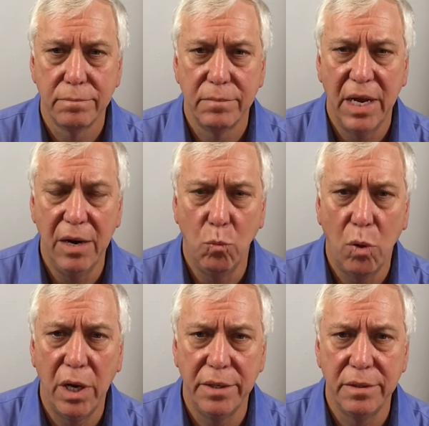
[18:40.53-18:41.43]
And
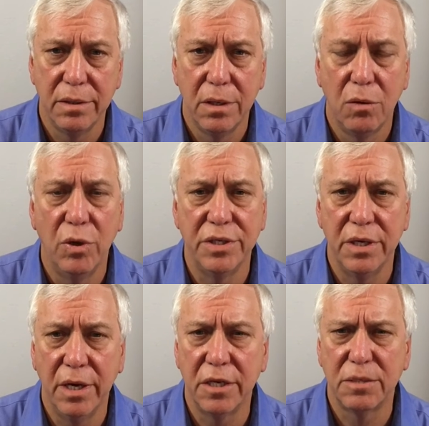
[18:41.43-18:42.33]
1 was an
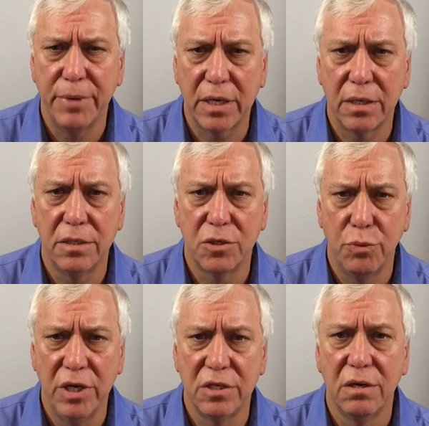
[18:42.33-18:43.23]
unexpected
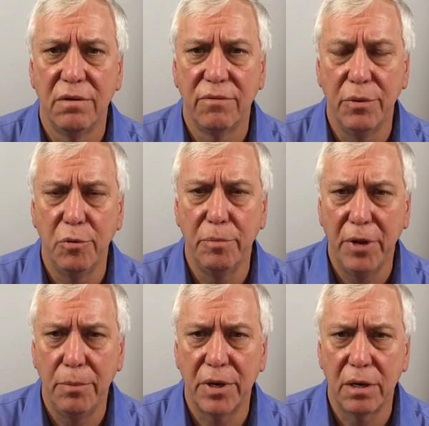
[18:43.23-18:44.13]
switch from the
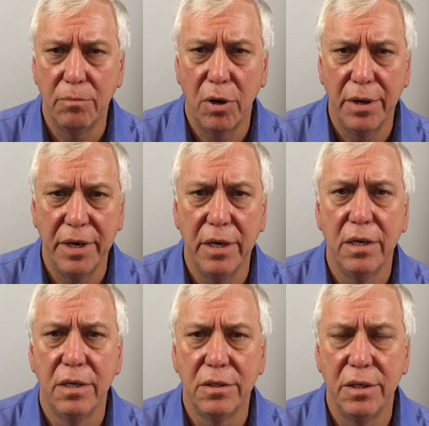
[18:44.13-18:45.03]
Republican Party
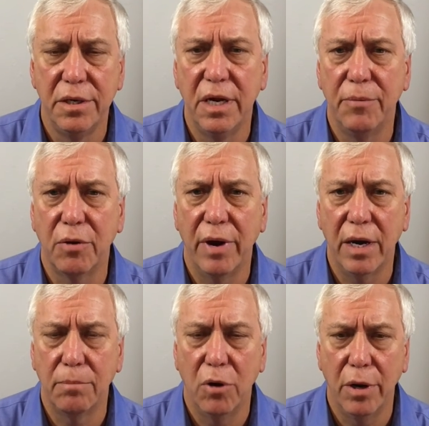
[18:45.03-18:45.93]
to the
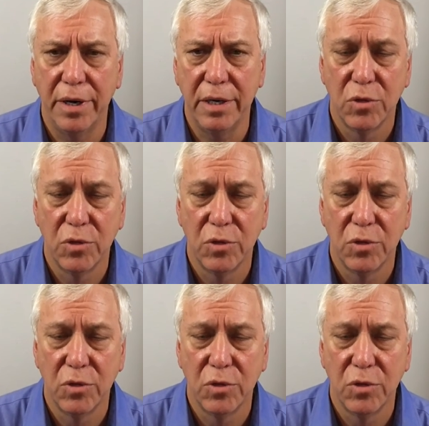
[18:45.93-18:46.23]
Democratic Party.